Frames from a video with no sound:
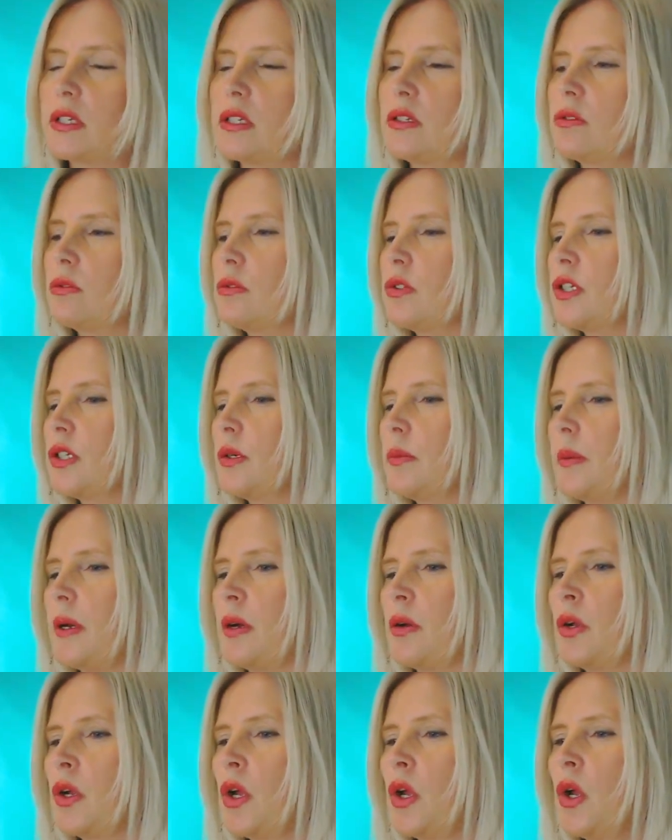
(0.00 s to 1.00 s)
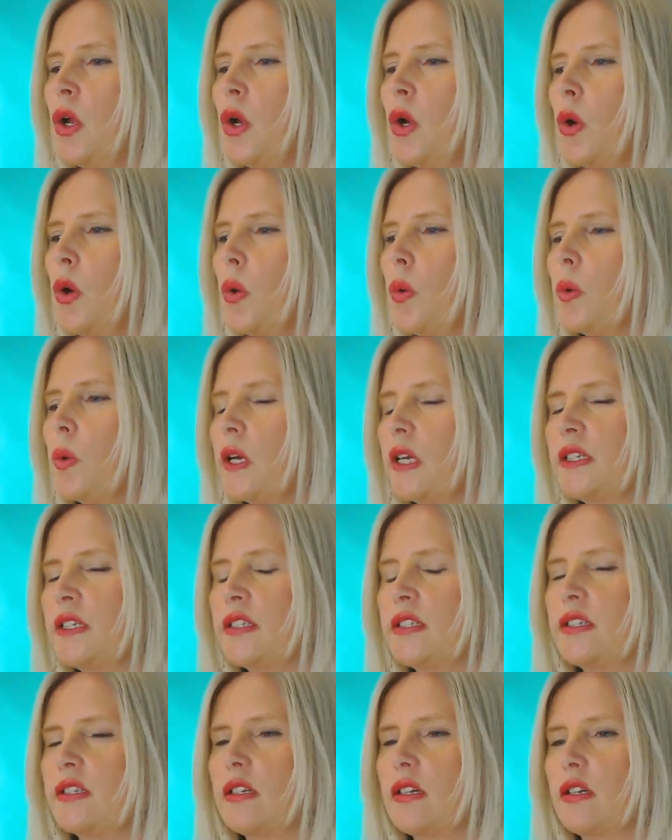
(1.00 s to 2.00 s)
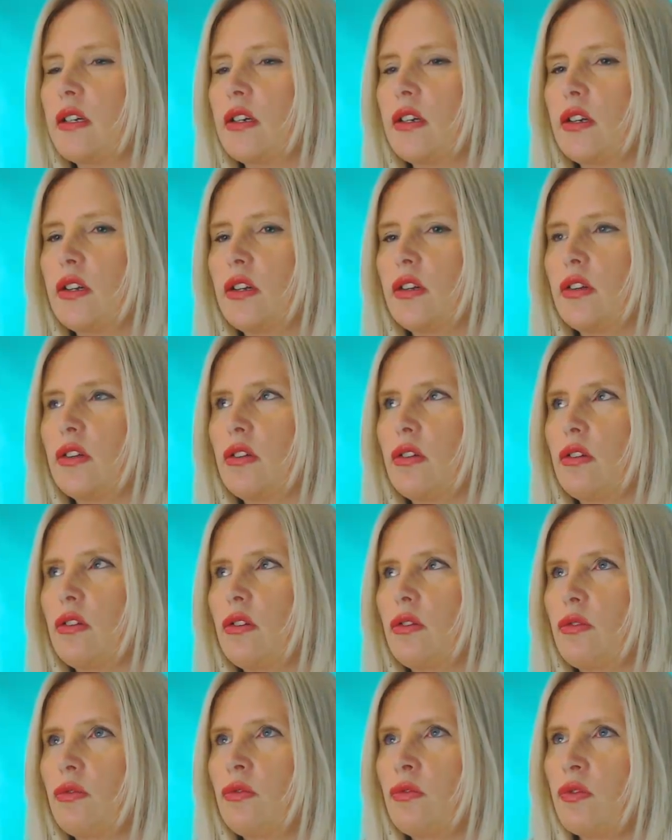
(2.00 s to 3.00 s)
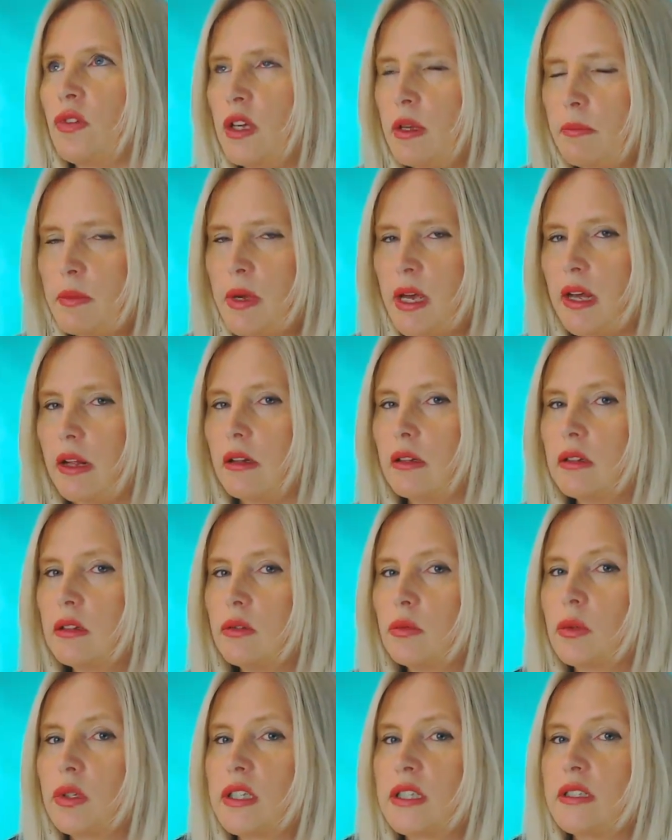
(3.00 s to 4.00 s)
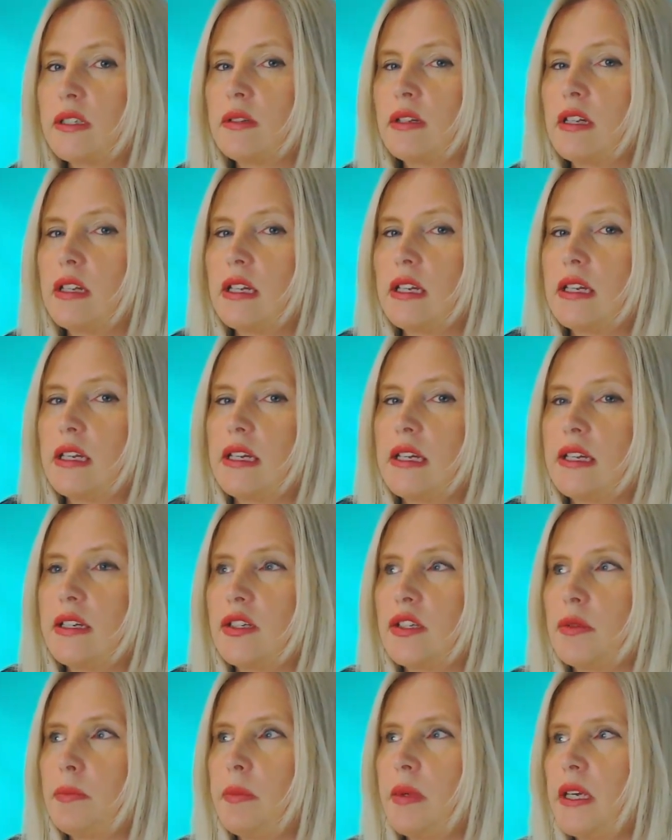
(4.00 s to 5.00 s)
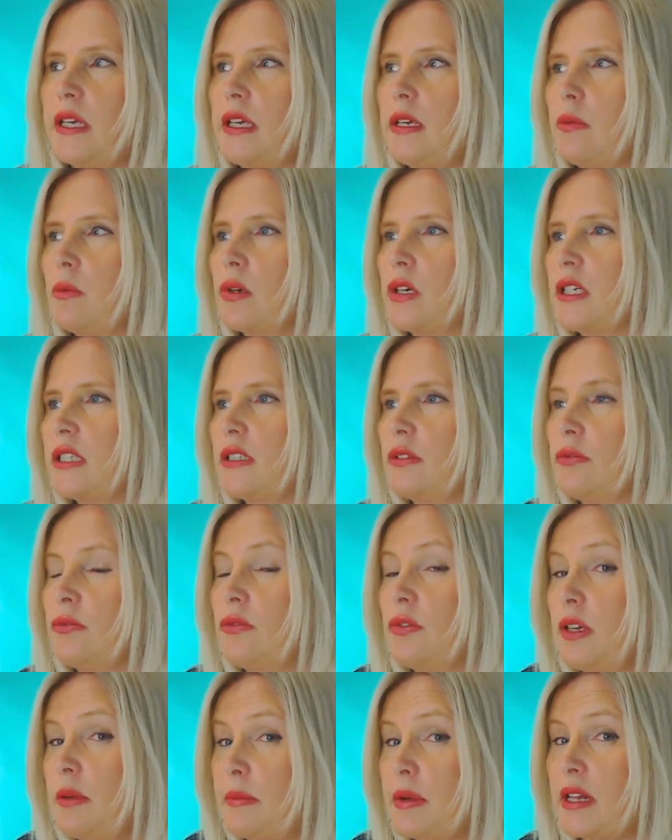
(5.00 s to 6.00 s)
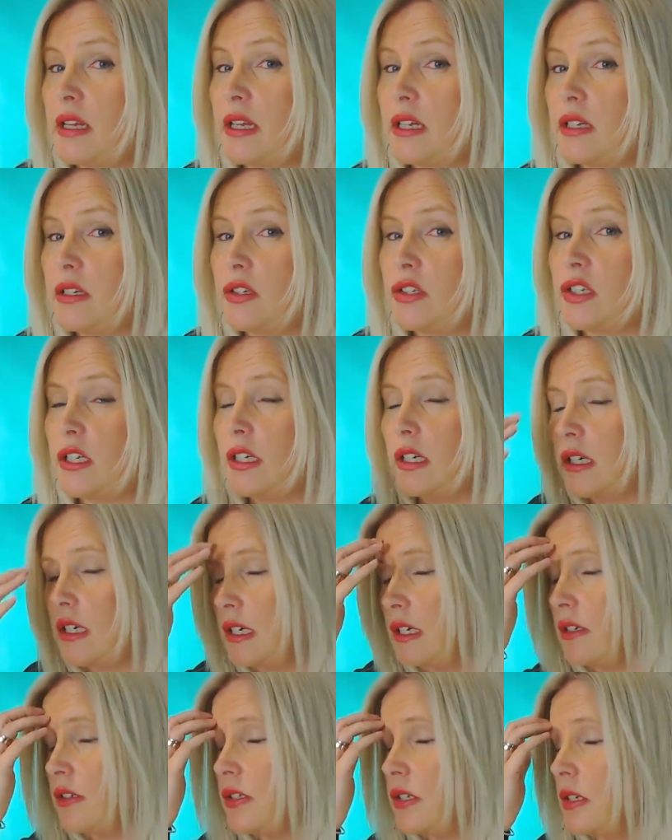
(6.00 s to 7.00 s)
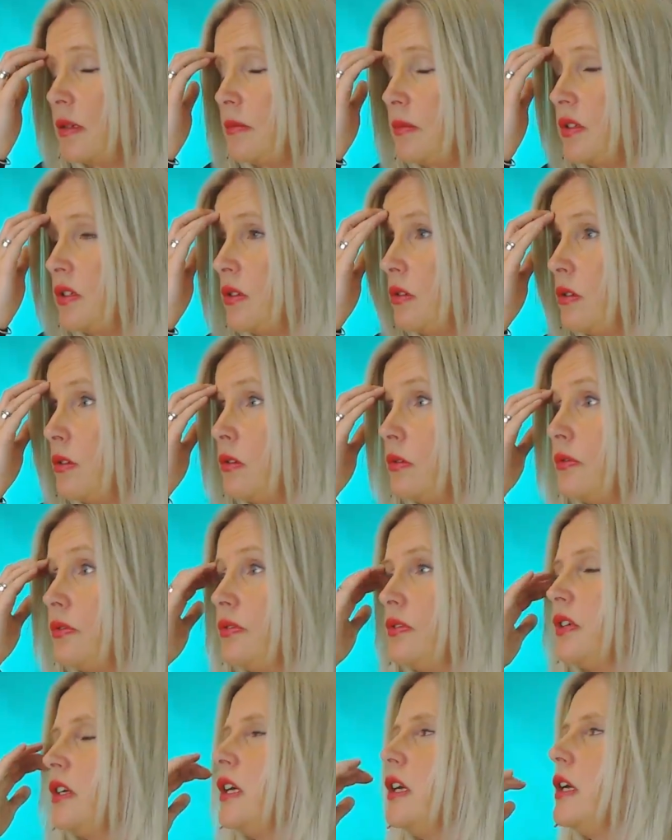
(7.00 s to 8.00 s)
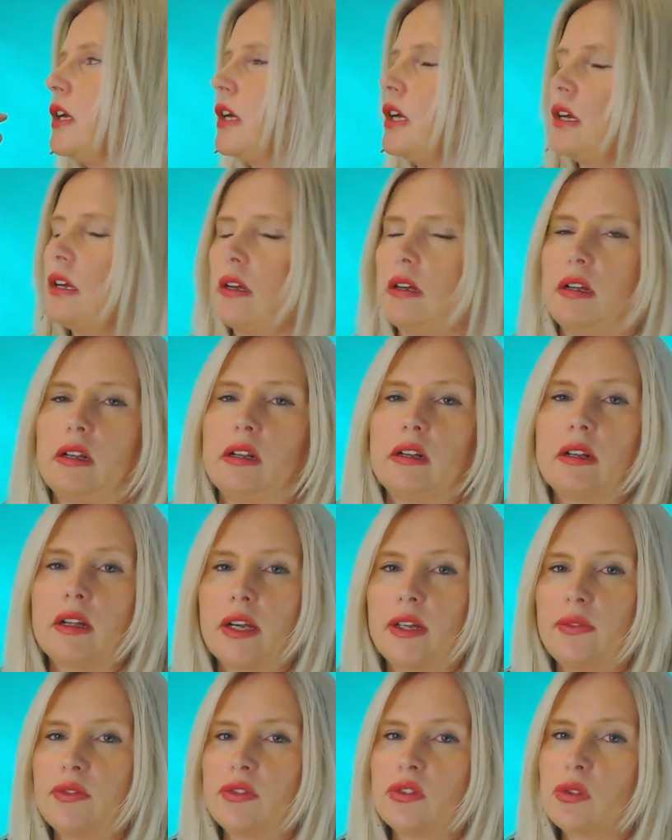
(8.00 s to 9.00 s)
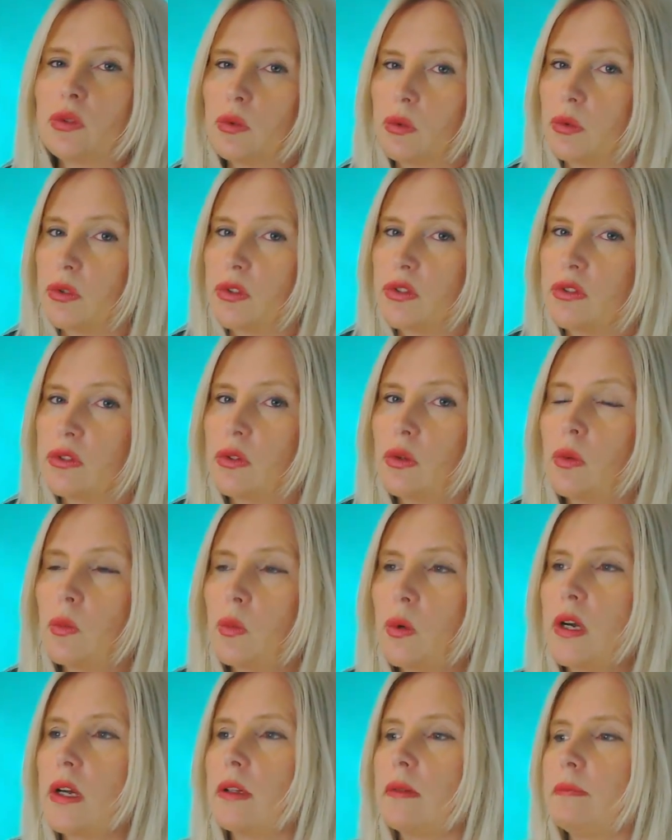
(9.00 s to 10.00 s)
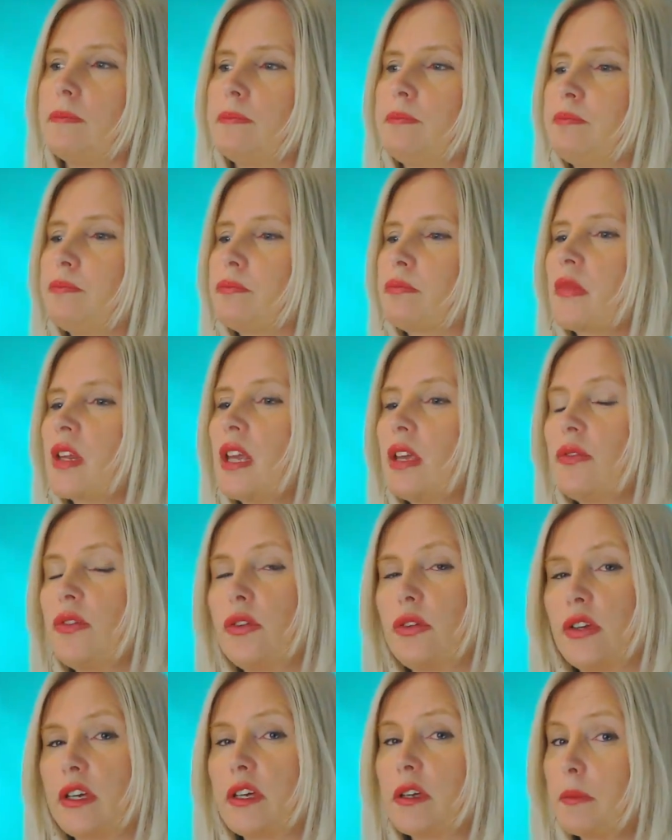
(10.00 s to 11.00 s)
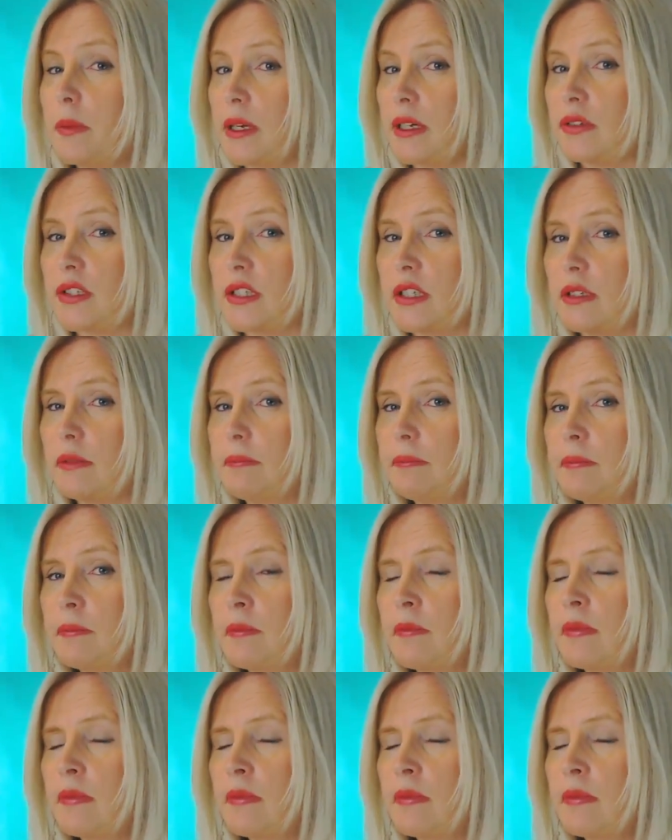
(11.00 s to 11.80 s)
but it's also about what is female, what is the female energy in terms of life source. Well, if you think about it,